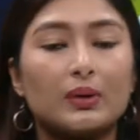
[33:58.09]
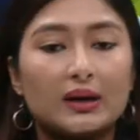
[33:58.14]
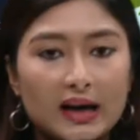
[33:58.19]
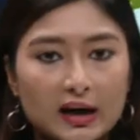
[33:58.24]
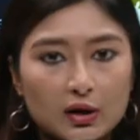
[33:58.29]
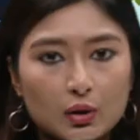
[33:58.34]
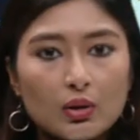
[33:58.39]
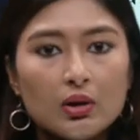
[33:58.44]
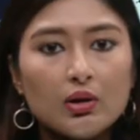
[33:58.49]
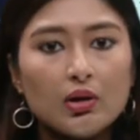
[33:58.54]
We
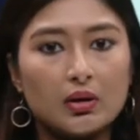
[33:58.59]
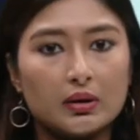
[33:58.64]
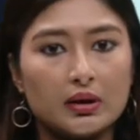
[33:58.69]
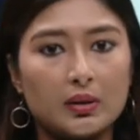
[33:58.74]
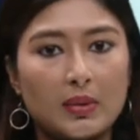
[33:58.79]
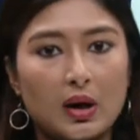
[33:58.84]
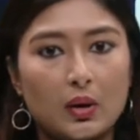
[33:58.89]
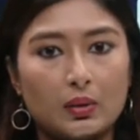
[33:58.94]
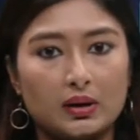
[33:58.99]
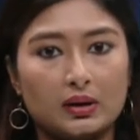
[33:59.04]
get to learn
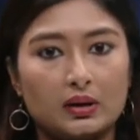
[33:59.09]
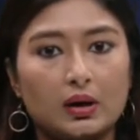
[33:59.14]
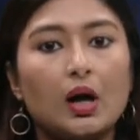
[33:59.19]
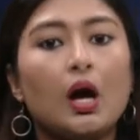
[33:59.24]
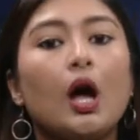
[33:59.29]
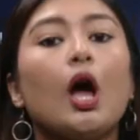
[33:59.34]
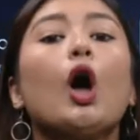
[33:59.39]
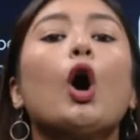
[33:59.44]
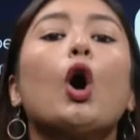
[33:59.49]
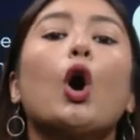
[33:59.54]
about it.
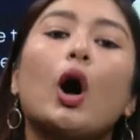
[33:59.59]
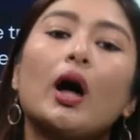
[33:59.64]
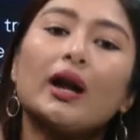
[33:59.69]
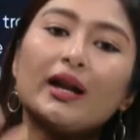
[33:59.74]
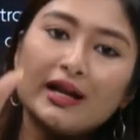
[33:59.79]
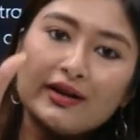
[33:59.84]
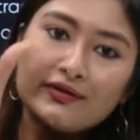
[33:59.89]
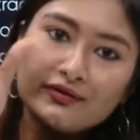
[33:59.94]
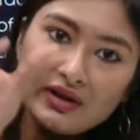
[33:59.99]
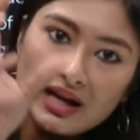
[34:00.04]
Or
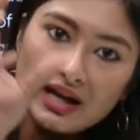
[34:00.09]
if